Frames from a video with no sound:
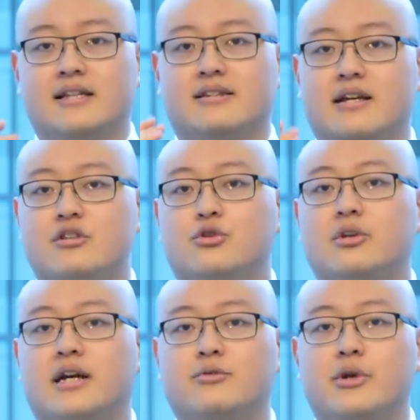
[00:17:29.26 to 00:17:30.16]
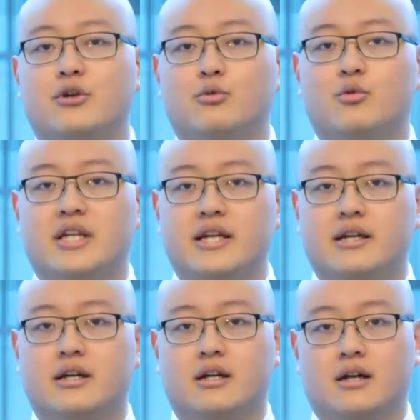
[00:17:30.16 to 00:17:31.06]
has an introductory,
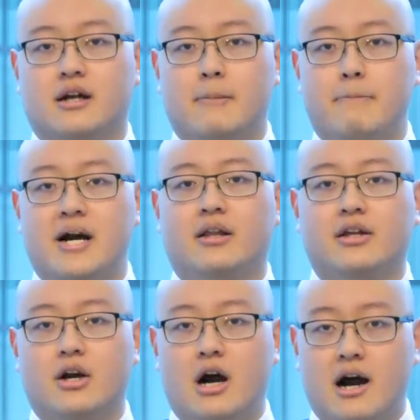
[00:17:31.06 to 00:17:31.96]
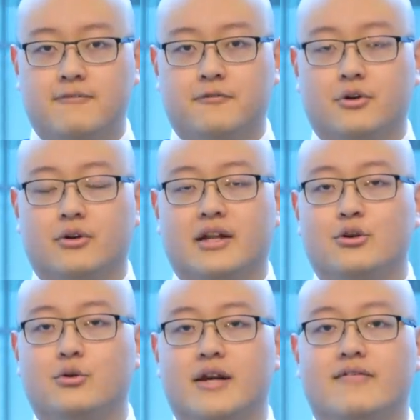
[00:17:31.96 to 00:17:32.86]
unique, compelling offer that
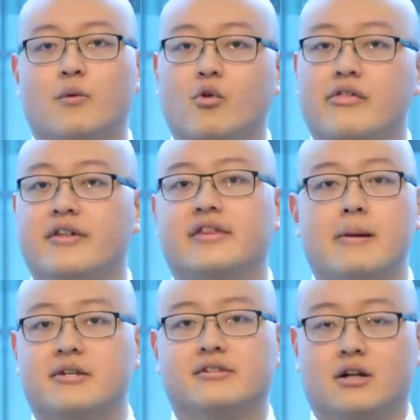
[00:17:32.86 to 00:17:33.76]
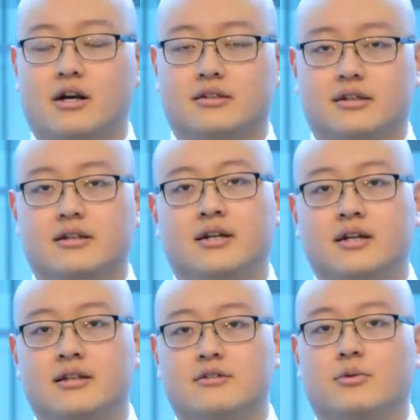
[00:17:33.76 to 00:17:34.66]
you give them within that piece of content.
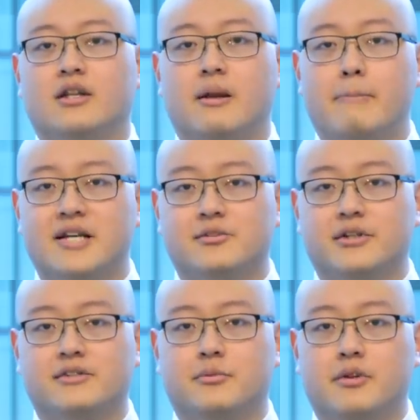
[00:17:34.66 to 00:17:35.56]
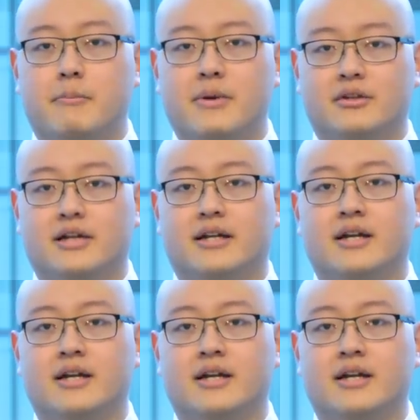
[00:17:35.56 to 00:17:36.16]
That's one of the best ways to be able to build it.